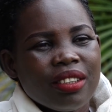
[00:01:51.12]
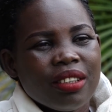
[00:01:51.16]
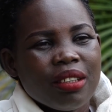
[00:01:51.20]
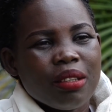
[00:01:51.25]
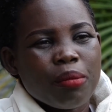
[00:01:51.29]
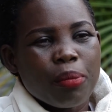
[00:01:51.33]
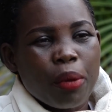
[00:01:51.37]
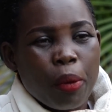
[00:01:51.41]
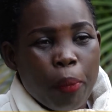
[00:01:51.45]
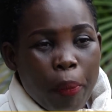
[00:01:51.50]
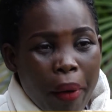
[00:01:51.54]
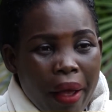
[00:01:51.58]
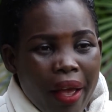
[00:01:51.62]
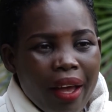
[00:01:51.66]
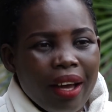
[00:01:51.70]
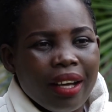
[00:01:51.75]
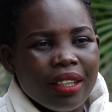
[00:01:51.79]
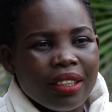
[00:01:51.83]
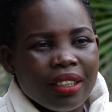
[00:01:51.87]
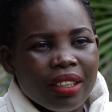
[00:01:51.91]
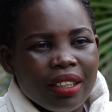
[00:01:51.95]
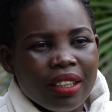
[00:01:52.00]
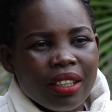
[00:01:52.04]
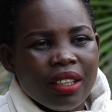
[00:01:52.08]

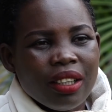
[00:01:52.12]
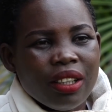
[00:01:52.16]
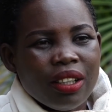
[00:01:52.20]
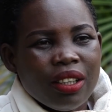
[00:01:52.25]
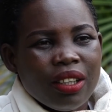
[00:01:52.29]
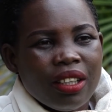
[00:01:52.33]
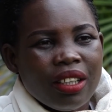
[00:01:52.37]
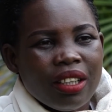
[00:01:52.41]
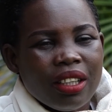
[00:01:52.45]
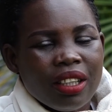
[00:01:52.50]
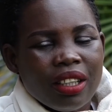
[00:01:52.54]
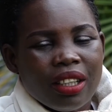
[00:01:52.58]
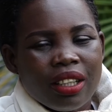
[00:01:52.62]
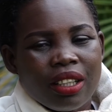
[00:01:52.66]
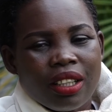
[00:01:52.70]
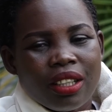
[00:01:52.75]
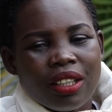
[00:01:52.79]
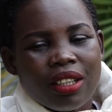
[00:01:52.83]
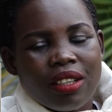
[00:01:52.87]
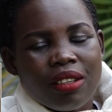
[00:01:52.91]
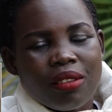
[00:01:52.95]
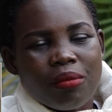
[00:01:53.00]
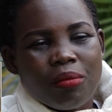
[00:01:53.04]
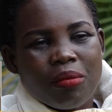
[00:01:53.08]
prepared. And
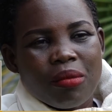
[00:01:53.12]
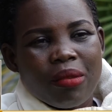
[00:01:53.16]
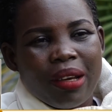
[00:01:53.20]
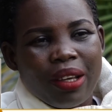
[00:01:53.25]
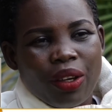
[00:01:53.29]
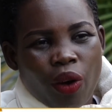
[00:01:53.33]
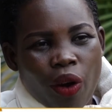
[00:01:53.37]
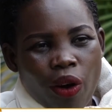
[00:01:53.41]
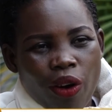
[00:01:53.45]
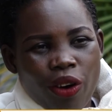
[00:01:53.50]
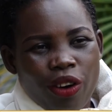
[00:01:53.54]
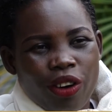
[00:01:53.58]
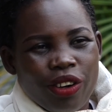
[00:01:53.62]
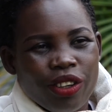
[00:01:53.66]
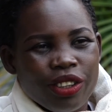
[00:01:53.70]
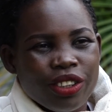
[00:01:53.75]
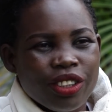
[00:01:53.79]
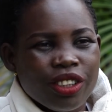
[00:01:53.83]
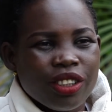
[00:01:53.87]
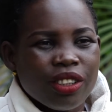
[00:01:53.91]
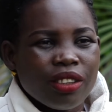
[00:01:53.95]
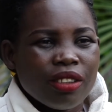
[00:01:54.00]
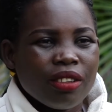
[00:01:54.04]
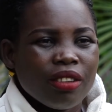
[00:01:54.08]
my
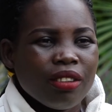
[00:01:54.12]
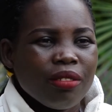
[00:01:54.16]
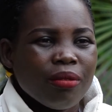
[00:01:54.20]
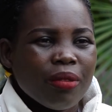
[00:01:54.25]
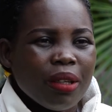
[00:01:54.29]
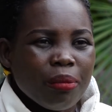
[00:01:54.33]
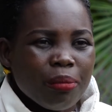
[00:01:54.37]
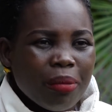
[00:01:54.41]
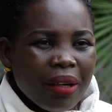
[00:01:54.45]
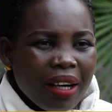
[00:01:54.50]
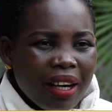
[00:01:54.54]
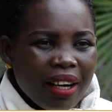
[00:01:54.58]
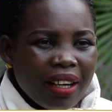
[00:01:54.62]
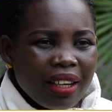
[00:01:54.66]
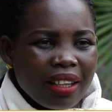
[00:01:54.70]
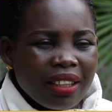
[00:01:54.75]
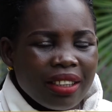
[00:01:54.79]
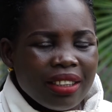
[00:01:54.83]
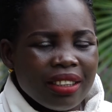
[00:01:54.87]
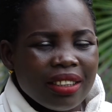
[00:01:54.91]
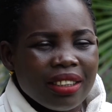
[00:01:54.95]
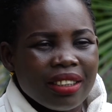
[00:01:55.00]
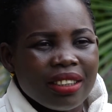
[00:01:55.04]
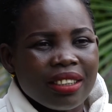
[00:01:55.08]
coach, my
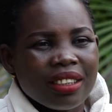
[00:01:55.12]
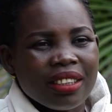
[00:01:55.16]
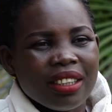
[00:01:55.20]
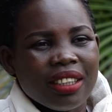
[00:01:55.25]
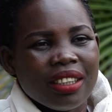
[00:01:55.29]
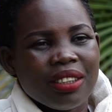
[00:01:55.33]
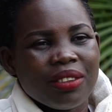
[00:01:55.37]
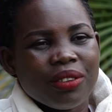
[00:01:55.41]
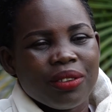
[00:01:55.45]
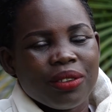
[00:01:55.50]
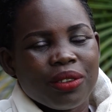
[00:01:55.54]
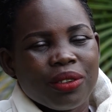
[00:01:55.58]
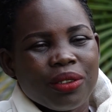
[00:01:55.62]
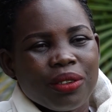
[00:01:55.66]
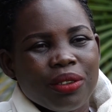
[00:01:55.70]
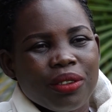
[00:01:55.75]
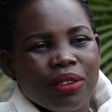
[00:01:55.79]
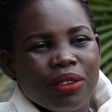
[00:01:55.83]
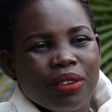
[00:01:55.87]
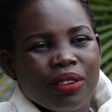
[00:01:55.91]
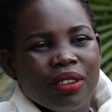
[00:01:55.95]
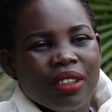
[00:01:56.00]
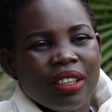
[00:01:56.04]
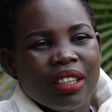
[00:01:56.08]
parents, and
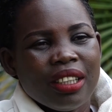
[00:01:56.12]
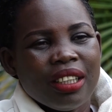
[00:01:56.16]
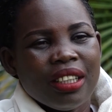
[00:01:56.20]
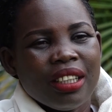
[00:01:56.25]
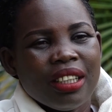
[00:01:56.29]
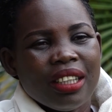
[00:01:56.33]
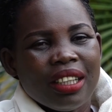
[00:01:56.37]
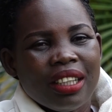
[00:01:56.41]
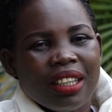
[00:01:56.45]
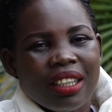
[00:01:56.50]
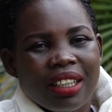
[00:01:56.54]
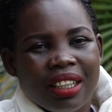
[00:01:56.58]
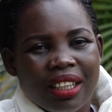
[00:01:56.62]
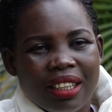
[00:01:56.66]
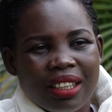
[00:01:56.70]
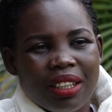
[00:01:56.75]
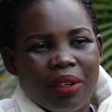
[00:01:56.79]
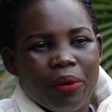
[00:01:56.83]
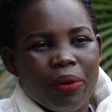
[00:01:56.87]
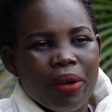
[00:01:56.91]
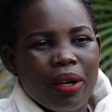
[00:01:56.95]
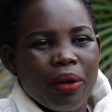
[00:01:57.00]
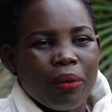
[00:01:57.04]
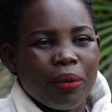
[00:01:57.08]
also other
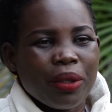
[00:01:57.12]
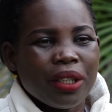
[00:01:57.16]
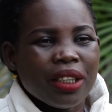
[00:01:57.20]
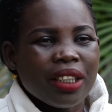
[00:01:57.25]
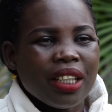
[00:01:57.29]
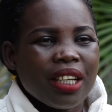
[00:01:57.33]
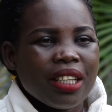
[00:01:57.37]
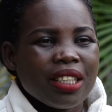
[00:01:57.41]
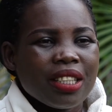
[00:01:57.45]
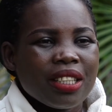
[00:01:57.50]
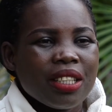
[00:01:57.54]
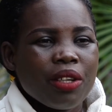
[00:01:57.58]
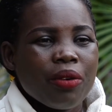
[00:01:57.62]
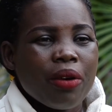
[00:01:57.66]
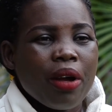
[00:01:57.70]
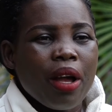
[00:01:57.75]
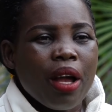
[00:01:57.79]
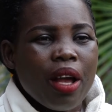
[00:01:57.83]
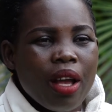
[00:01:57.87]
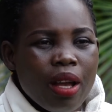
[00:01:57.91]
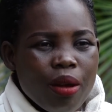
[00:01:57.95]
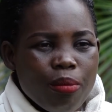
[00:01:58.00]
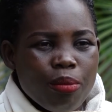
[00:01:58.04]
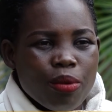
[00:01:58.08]
well-wishers, they were
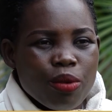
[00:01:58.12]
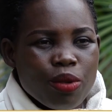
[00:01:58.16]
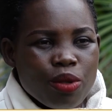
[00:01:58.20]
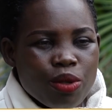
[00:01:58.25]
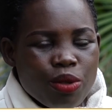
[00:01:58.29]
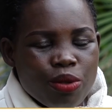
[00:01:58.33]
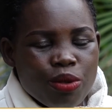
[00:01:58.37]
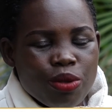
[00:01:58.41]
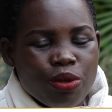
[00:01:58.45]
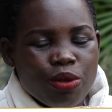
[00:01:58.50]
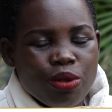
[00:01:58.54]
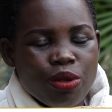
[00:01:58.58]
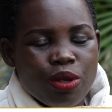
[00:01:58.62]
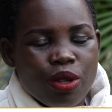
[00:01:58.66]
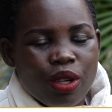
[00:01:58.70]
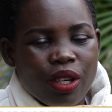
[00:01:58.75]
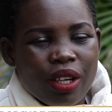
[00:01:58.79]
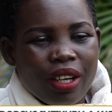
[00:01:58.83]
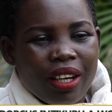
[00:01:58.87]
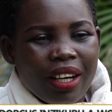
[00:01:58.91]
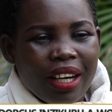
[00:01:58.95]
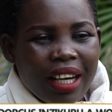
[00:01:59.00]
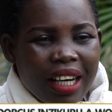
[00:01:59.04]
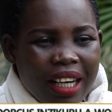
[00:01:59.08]
able to
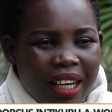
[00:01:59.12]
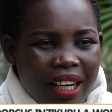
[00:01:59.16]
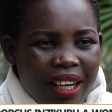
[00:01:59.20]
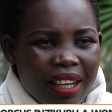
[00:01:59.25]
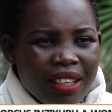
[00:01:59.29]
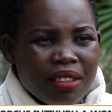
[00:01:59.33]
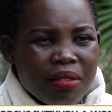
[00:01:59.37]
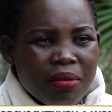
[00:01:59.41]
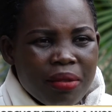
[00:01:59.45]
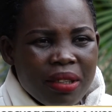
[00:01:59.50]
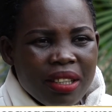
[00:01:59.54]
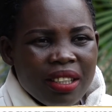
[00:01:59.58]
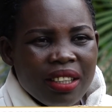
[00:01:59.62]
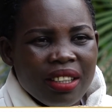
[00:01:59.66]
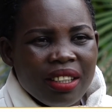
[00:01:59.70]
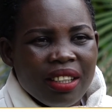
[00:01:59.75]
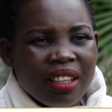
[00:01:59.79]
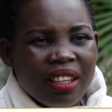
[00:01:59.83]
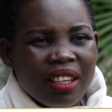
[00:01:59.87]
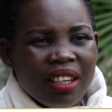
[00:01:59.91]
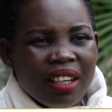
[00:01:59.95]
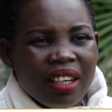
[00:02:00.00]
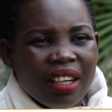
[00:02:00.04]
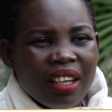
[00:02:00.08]
guide me,
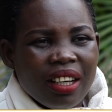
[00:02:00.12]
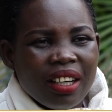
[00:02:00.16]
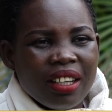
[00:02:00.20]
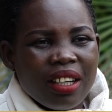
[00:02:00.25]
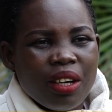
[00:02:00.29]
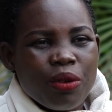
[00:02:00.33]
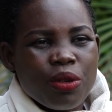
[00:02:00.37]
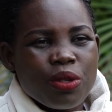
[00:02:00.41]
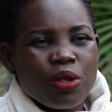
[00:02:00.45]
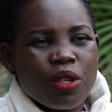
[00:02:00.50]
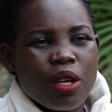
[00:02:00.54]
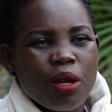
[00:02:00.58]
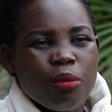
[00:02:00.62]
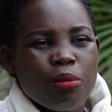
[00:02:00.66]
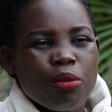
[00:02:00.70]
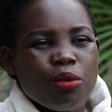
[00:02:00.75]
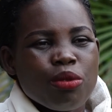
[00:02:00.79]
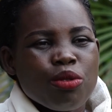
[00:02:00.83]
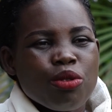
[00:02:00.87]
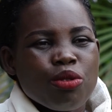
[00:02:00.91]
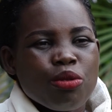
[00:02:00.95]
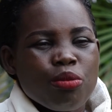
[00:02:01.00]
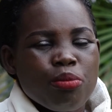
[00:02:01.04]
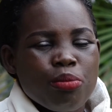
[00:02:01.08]
and I was able
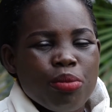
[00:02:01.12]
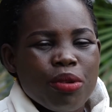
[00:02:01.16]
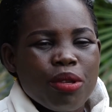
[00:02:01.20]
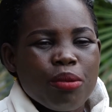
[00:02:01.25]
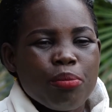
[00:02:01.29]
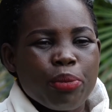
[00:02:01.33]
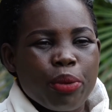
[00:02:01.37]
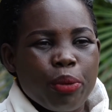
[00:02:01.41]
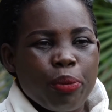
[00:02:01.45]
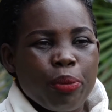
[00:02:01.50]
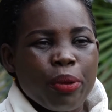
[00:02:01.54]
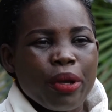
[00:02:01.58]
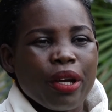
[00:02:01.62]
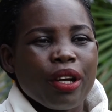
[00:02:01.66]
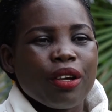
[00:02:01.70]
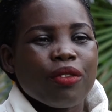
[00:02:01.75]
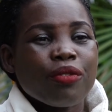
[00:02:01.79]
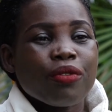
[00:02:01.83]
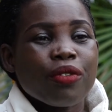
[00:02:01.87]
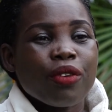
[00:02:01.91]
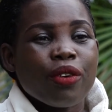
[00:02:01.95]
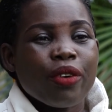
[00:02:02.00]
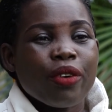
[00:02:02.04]
to be prepared for